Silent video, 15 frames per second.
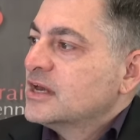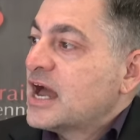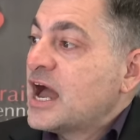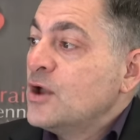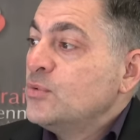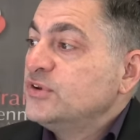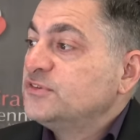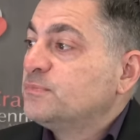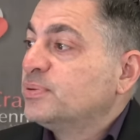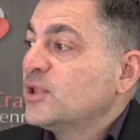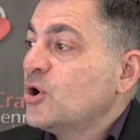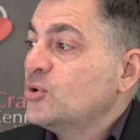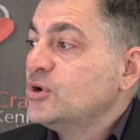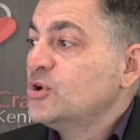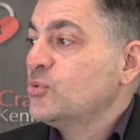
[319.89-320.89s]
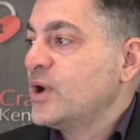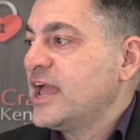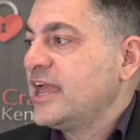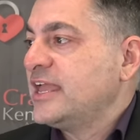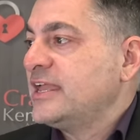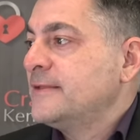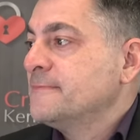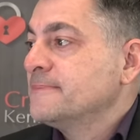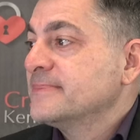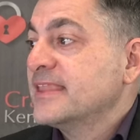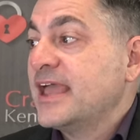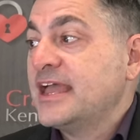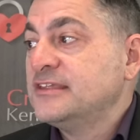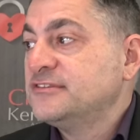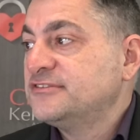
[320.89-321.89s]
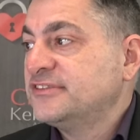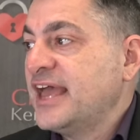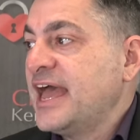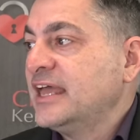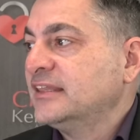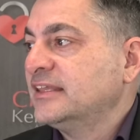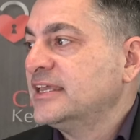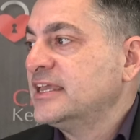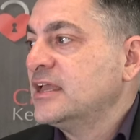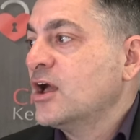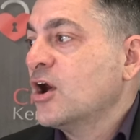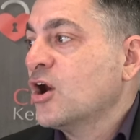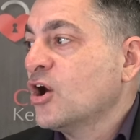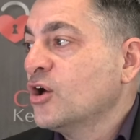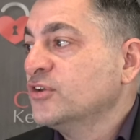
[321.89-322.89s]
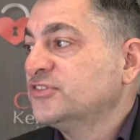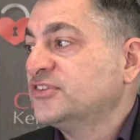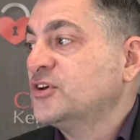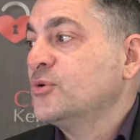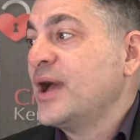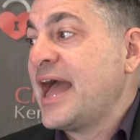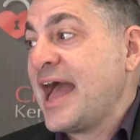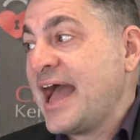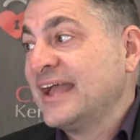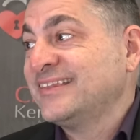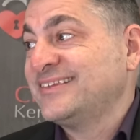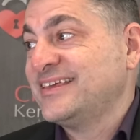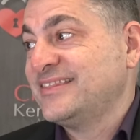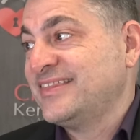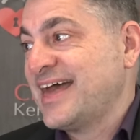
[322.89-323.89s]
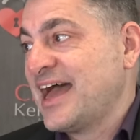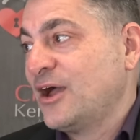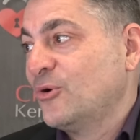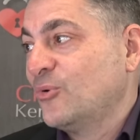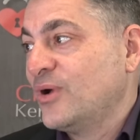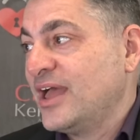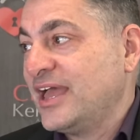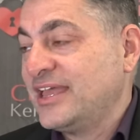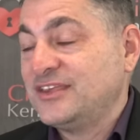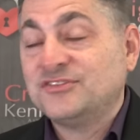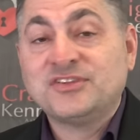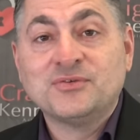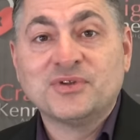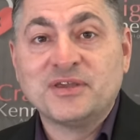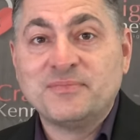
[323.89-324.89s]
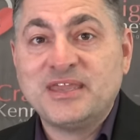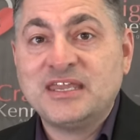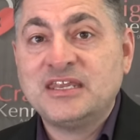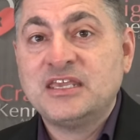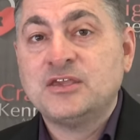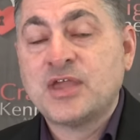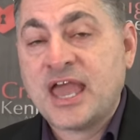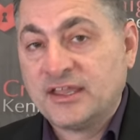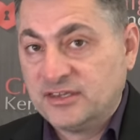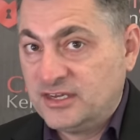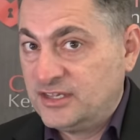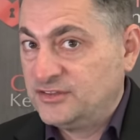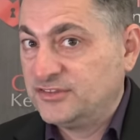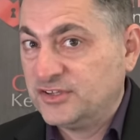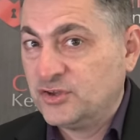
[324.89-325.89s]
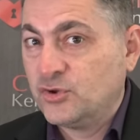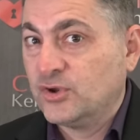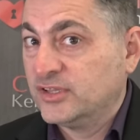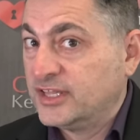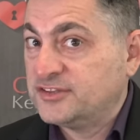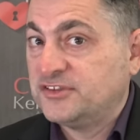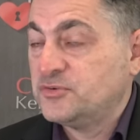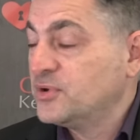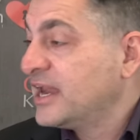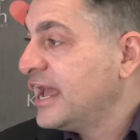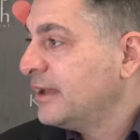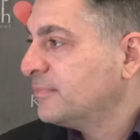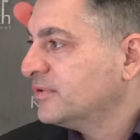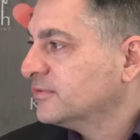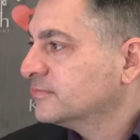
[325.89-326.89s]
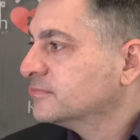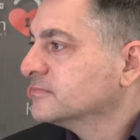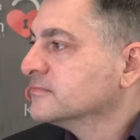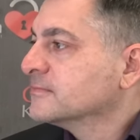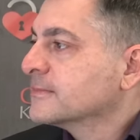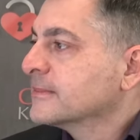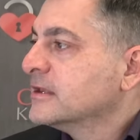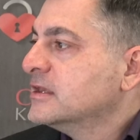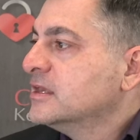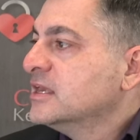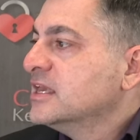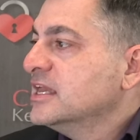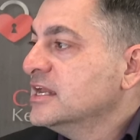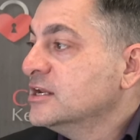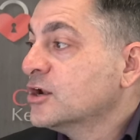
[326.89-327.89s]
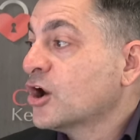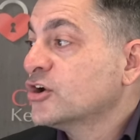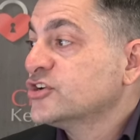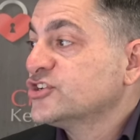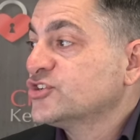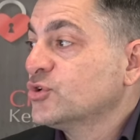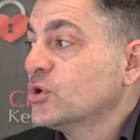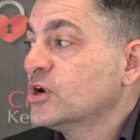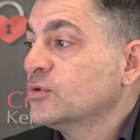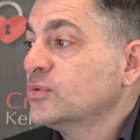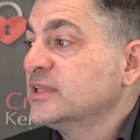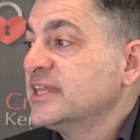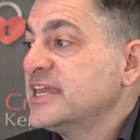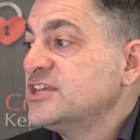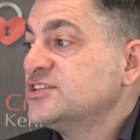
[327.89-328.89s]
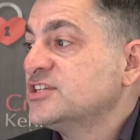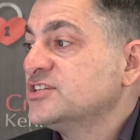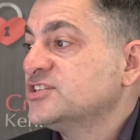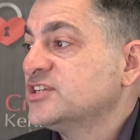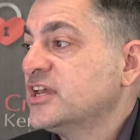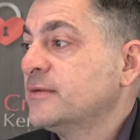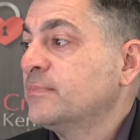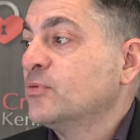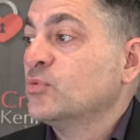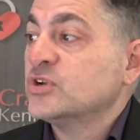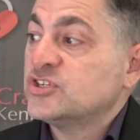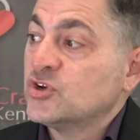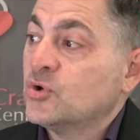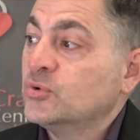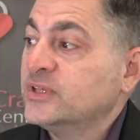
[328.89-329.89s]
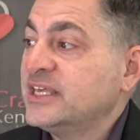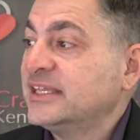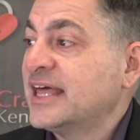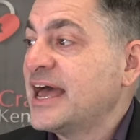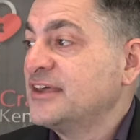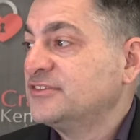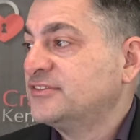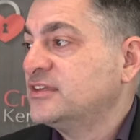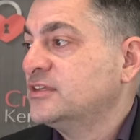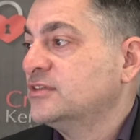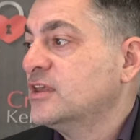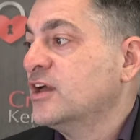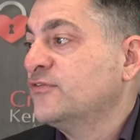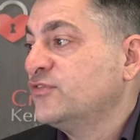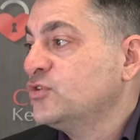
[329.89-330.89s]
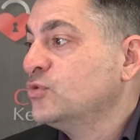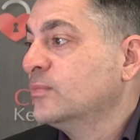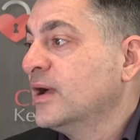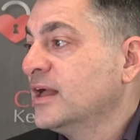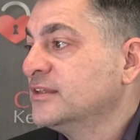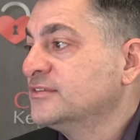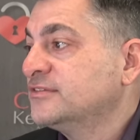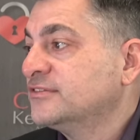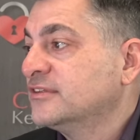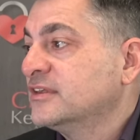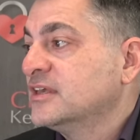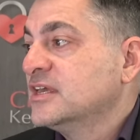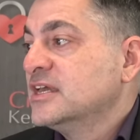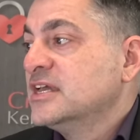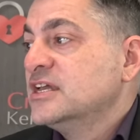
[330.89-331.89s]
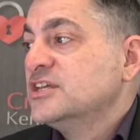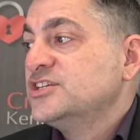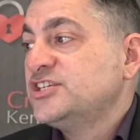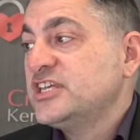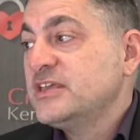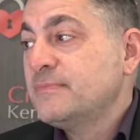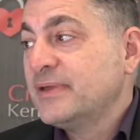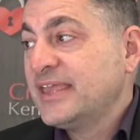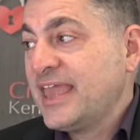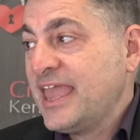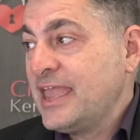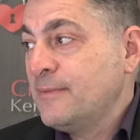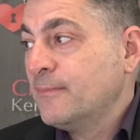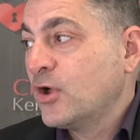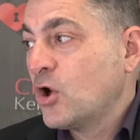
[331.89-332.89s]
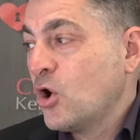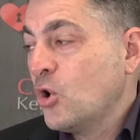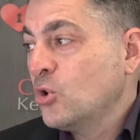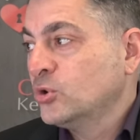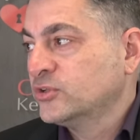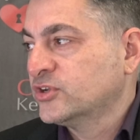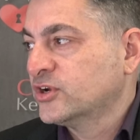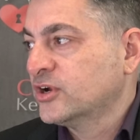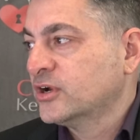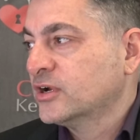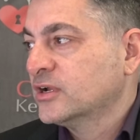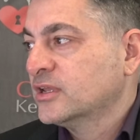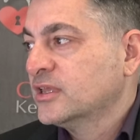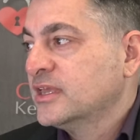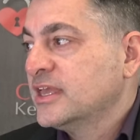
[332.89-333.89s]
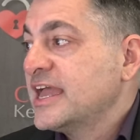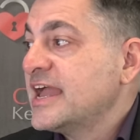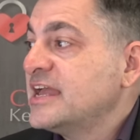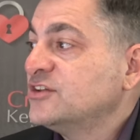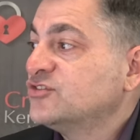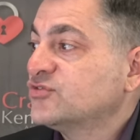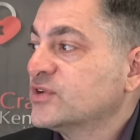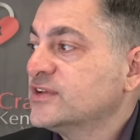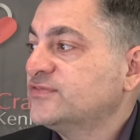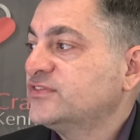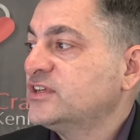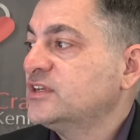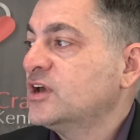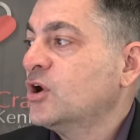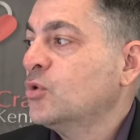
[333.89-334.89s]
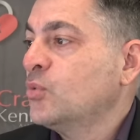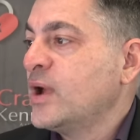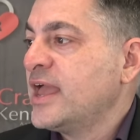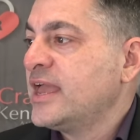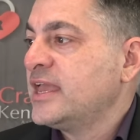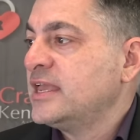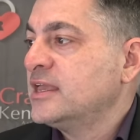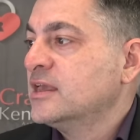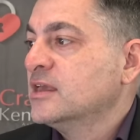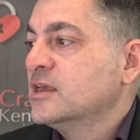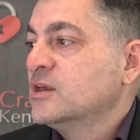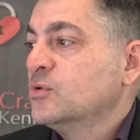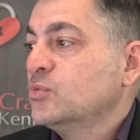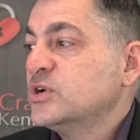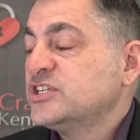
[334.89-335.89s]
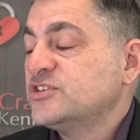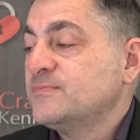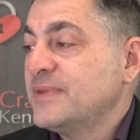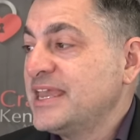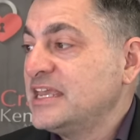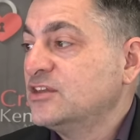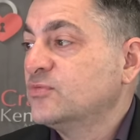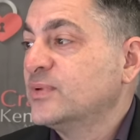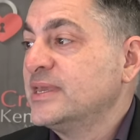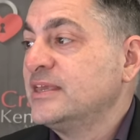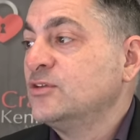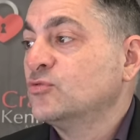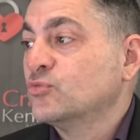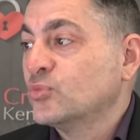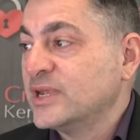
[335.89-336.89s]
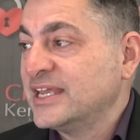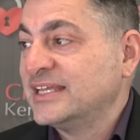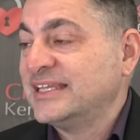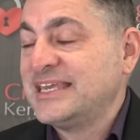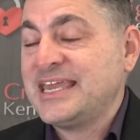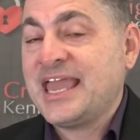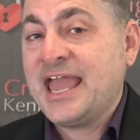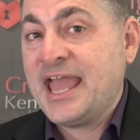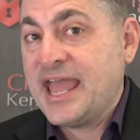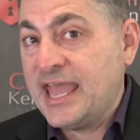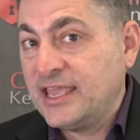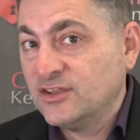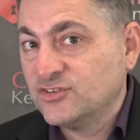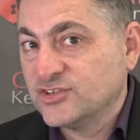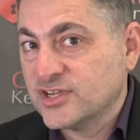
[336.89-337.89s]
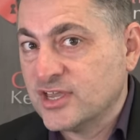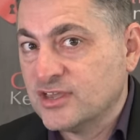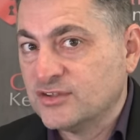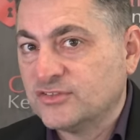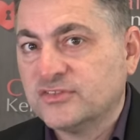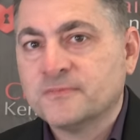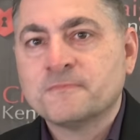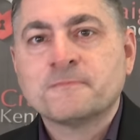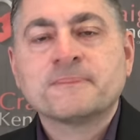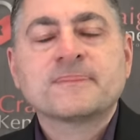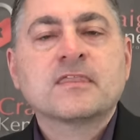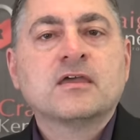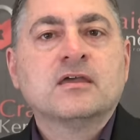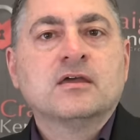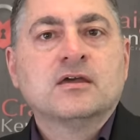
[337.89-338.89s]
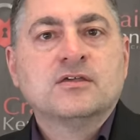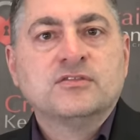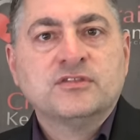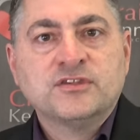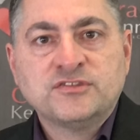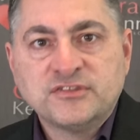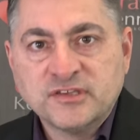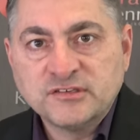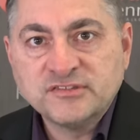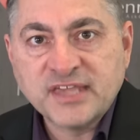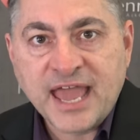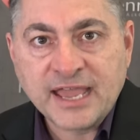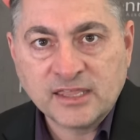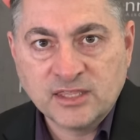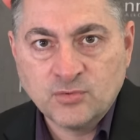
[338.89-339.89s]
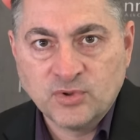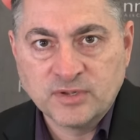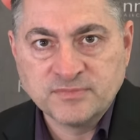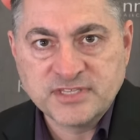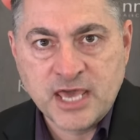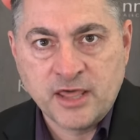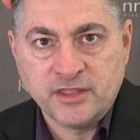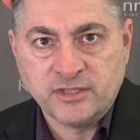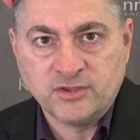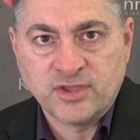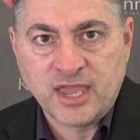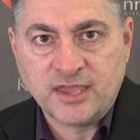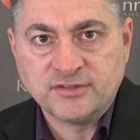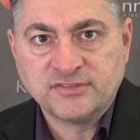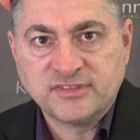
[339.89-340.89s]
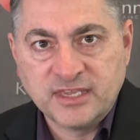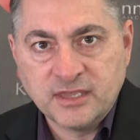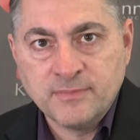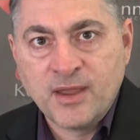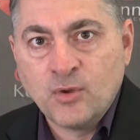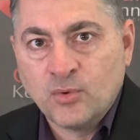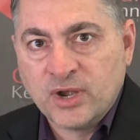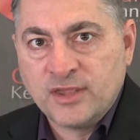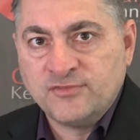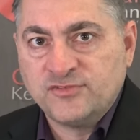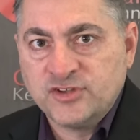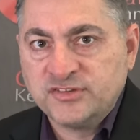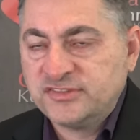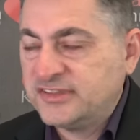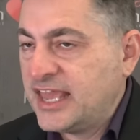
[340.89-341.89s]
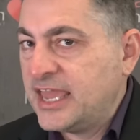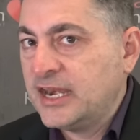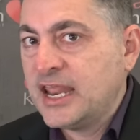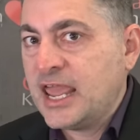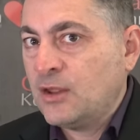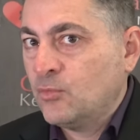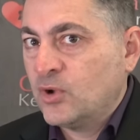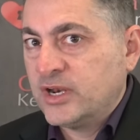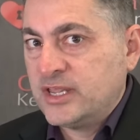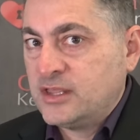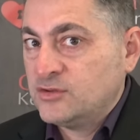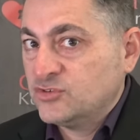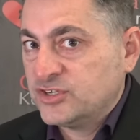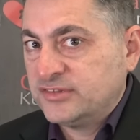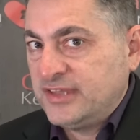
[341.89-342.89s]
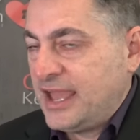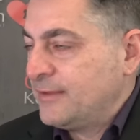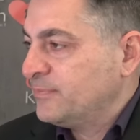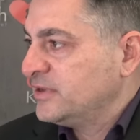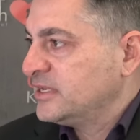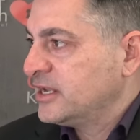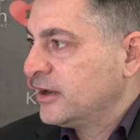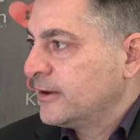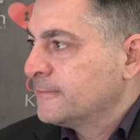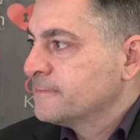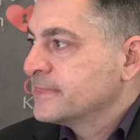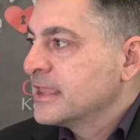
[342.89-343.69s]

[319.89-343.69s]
I was blown away and sadly also acted that way. See what I mean? He acted insecure. Let's see what happened. In our short relationship, which only lasted a few months, she became colder and drifted away, which made me really anxious. This is exactly what I'm telling you guys. Think about what I've just said and what just happened here.